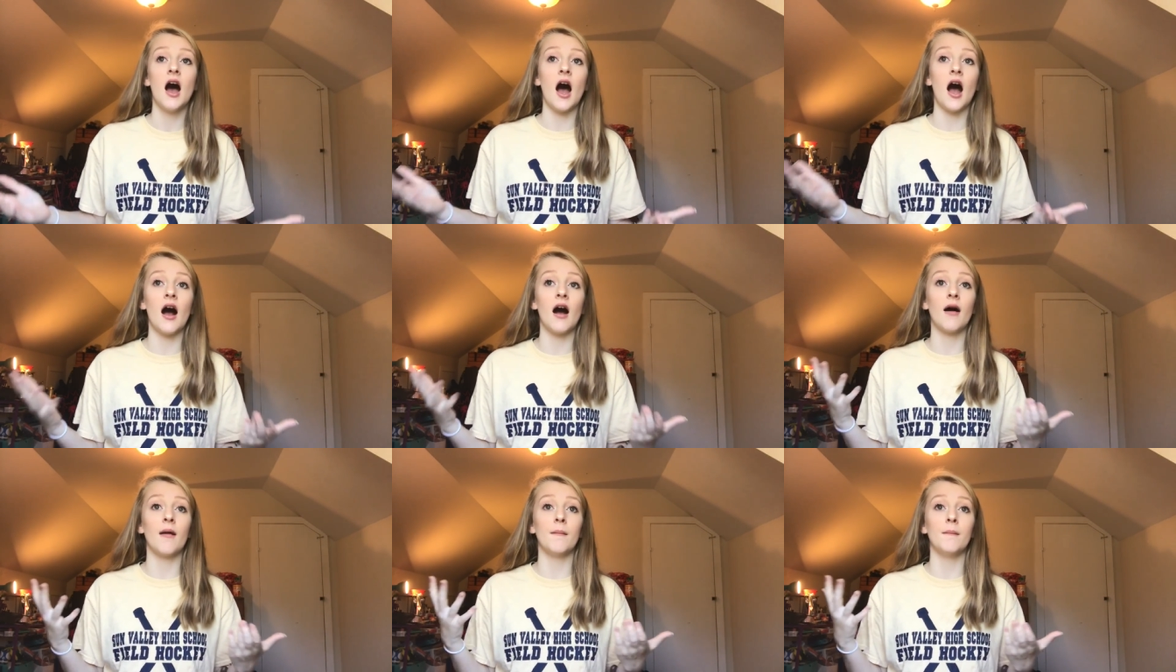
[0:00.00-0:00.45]

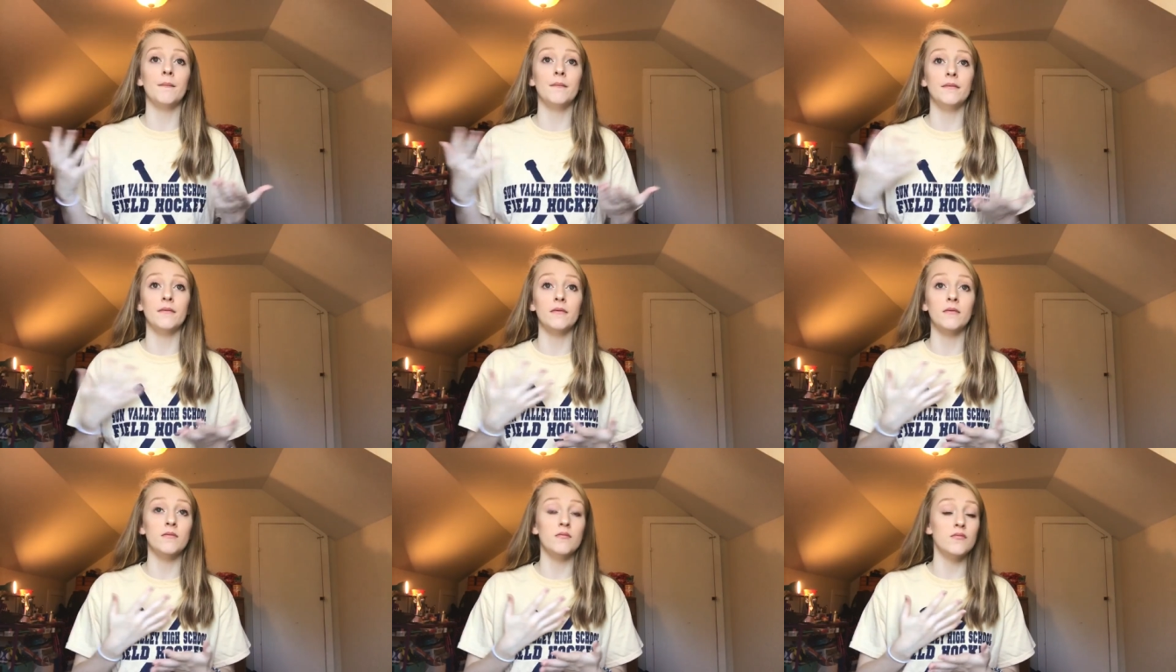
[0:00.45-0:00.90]

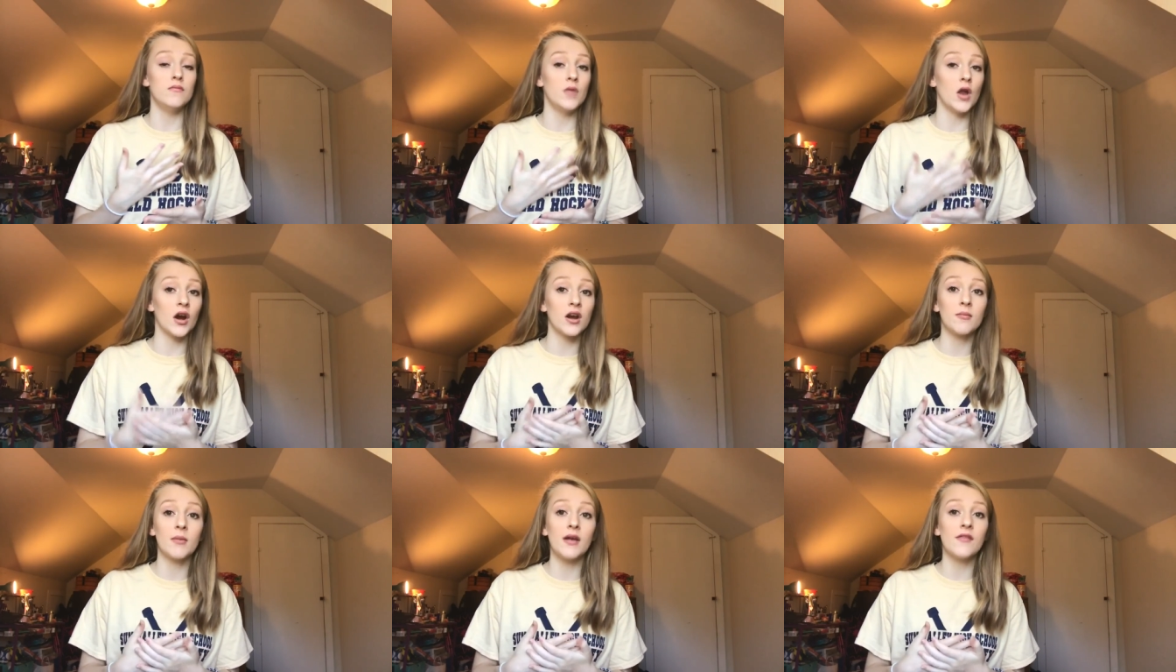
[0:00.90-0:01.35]
Um,
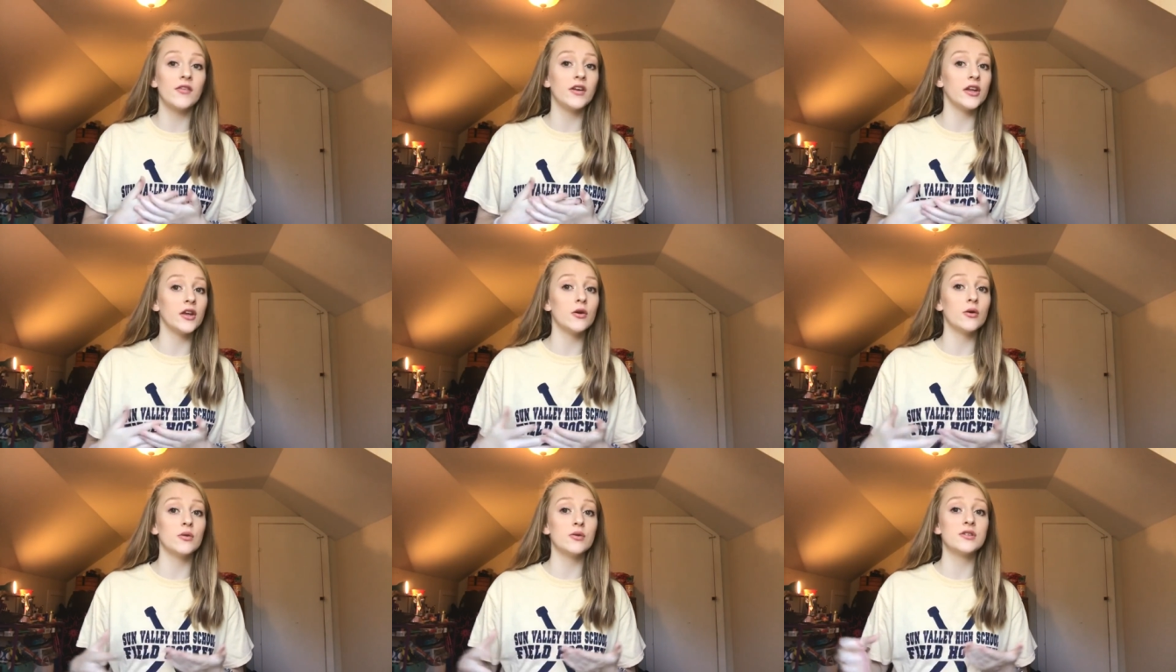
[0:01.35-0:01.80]
none of my
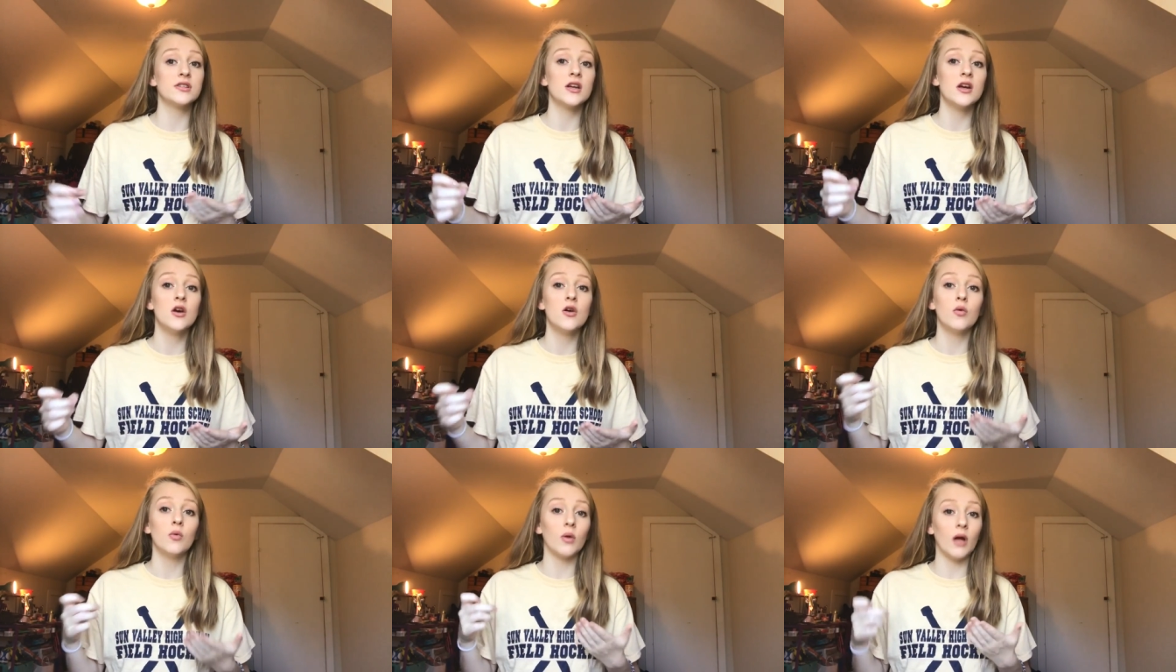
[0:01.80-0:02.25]
videos
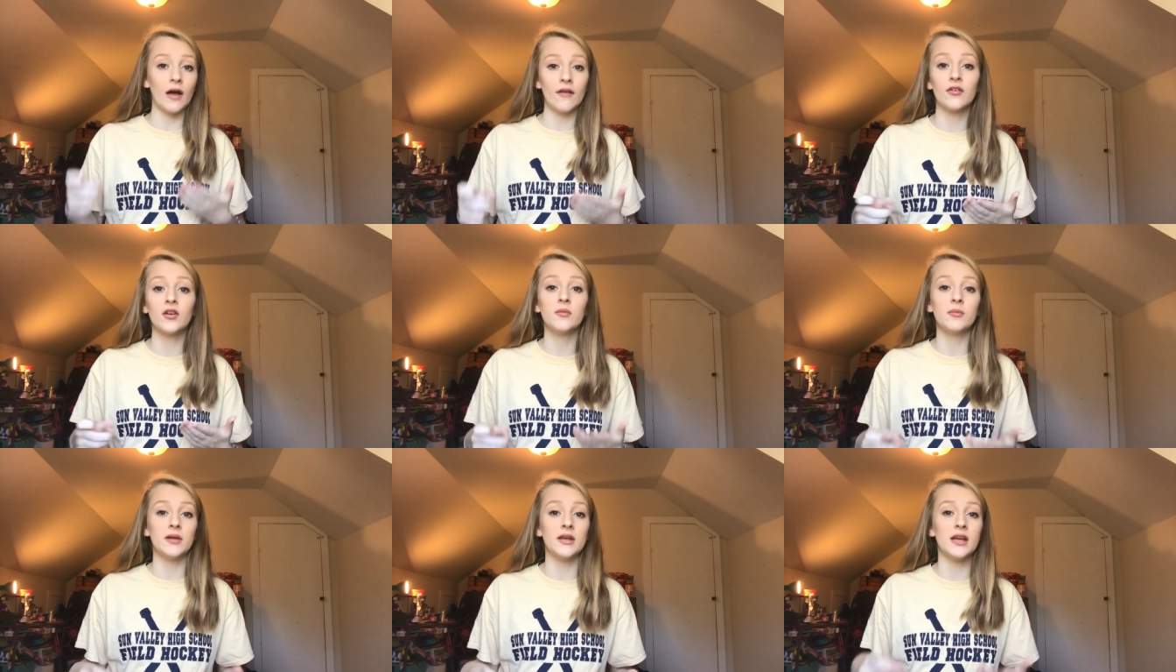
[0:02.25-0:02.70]
will
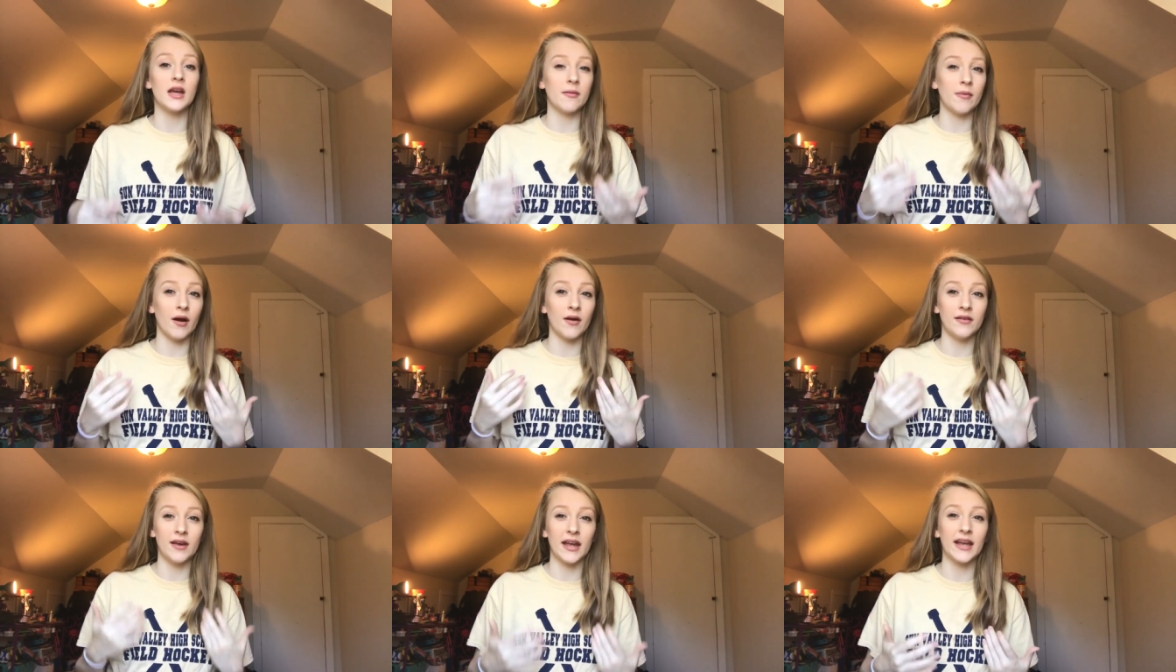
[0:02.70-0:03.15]
ever be
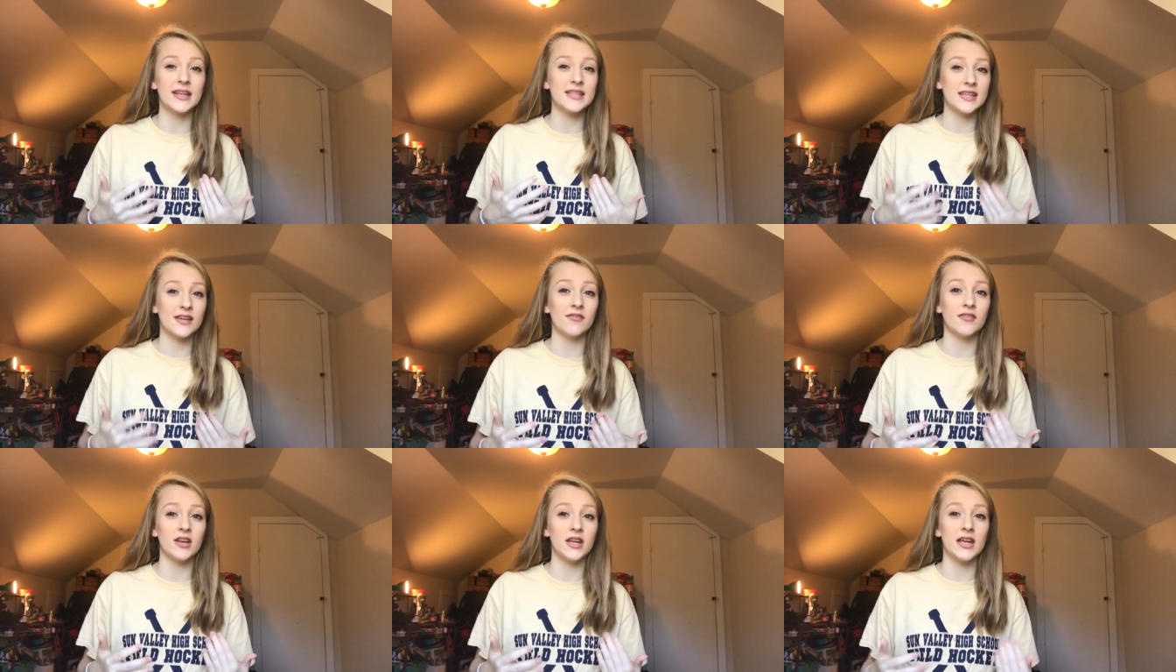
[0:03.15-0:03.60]
about
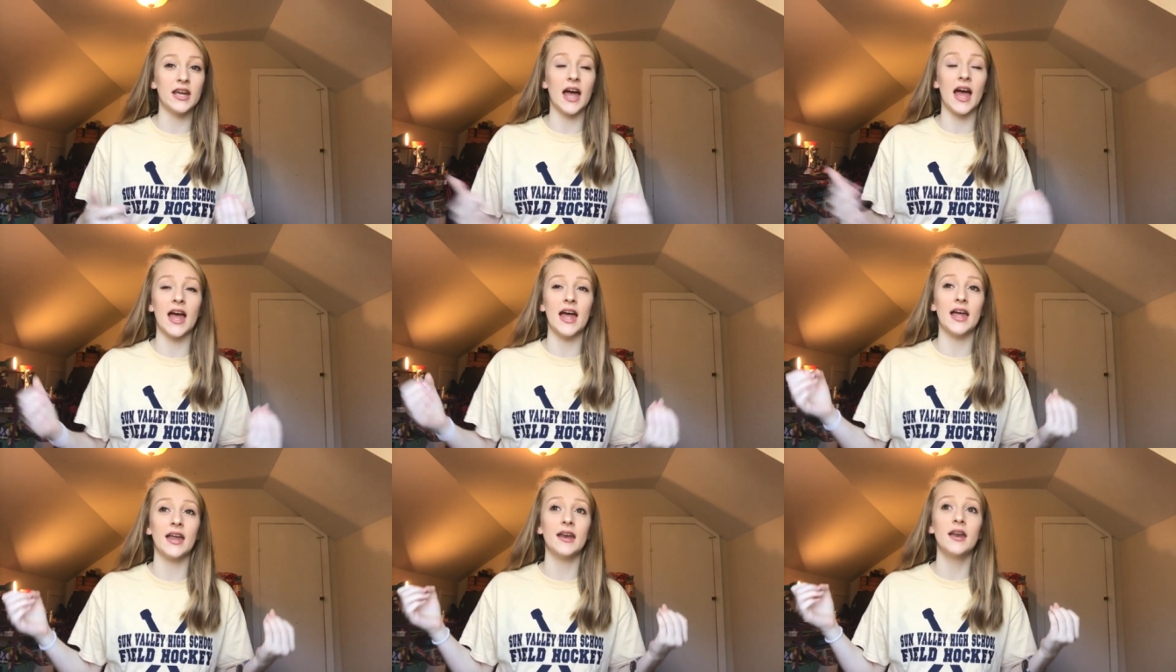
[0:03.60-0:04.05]

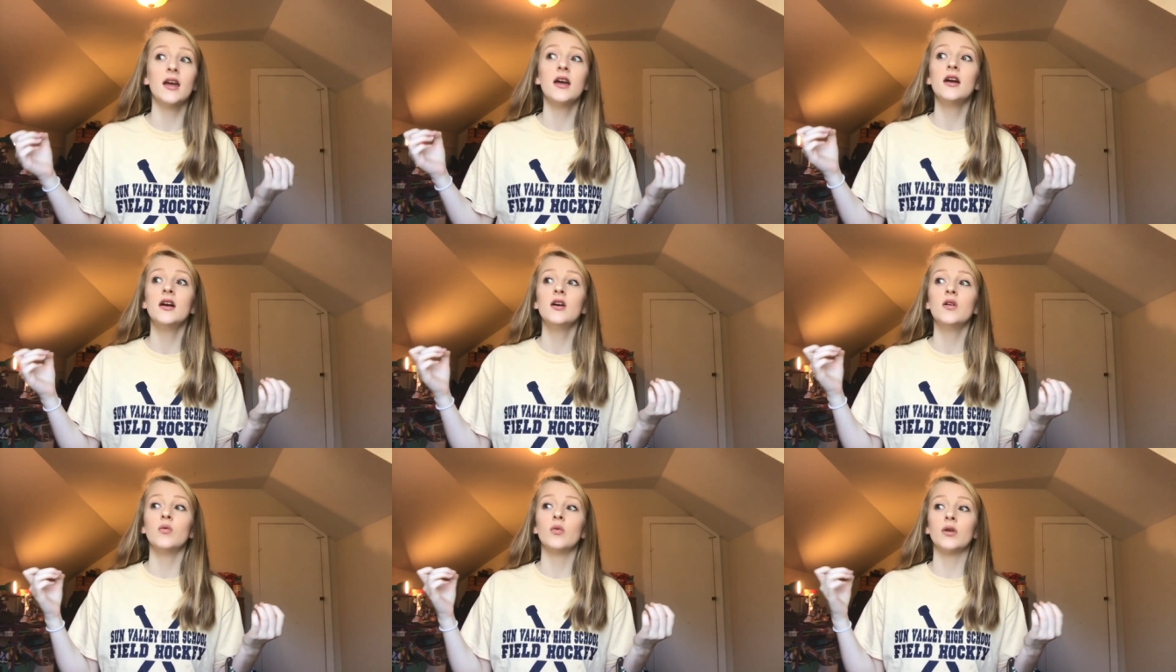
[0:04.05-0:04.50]
negativity and
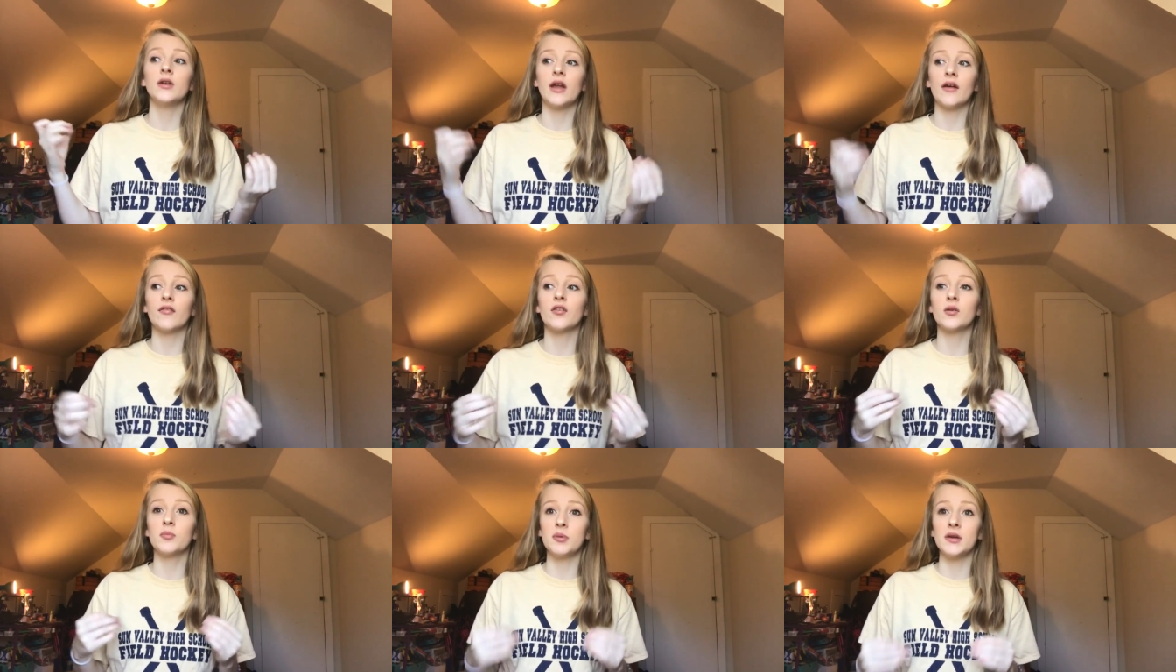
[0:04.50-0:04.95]
will
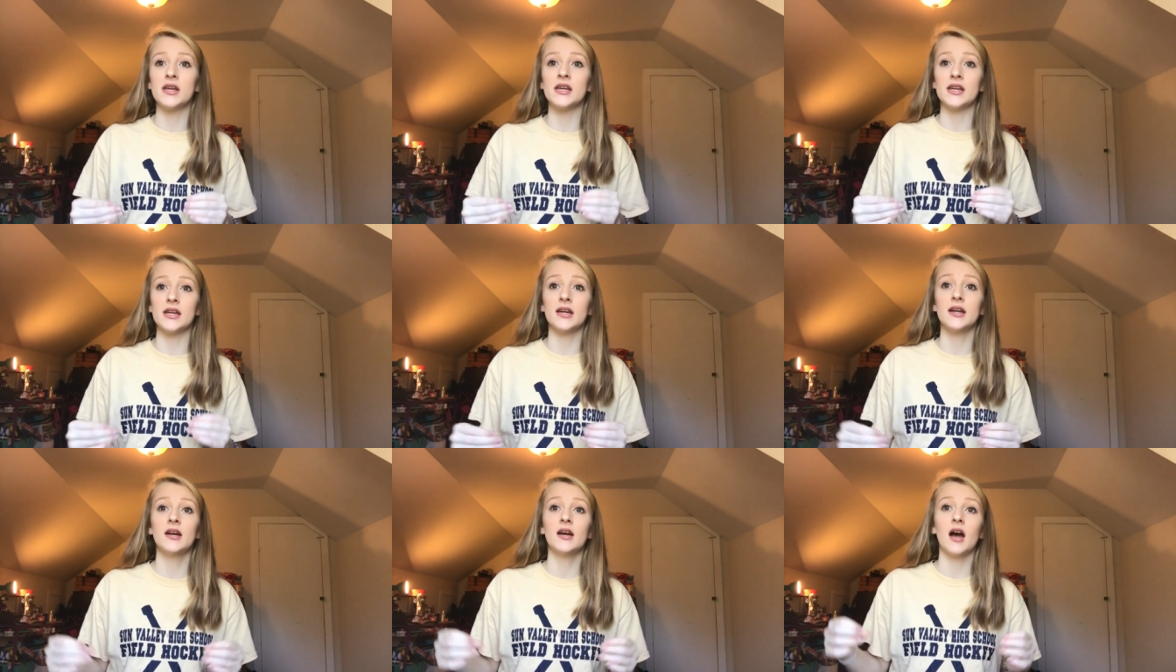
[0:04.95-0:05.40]
never
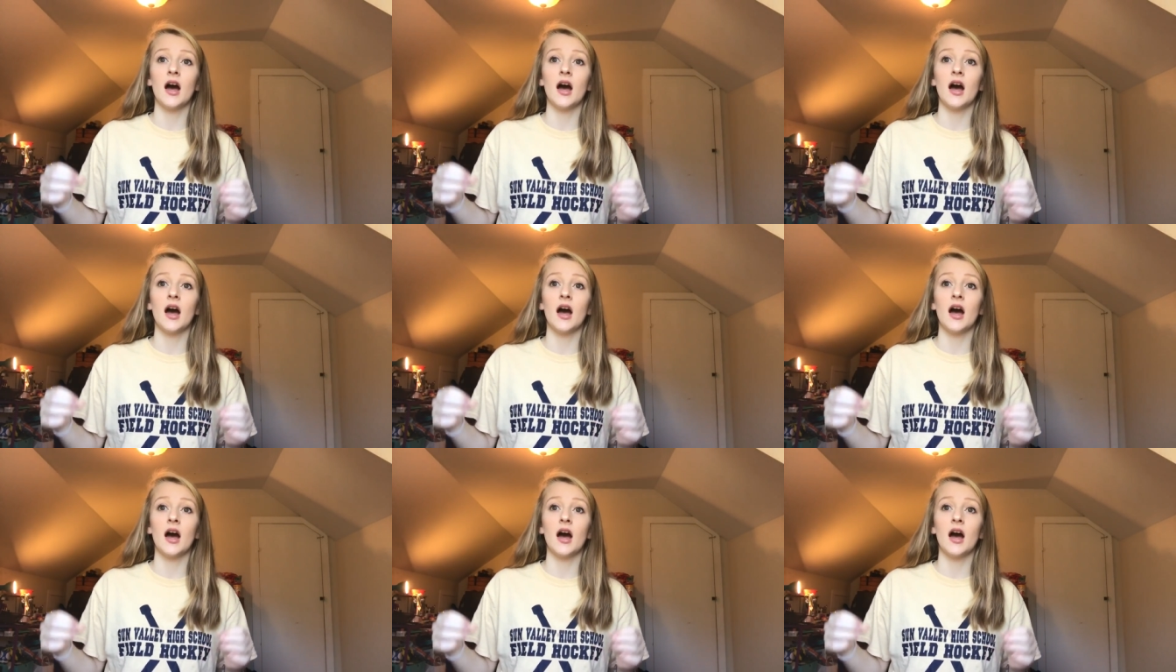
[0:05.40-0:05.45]
be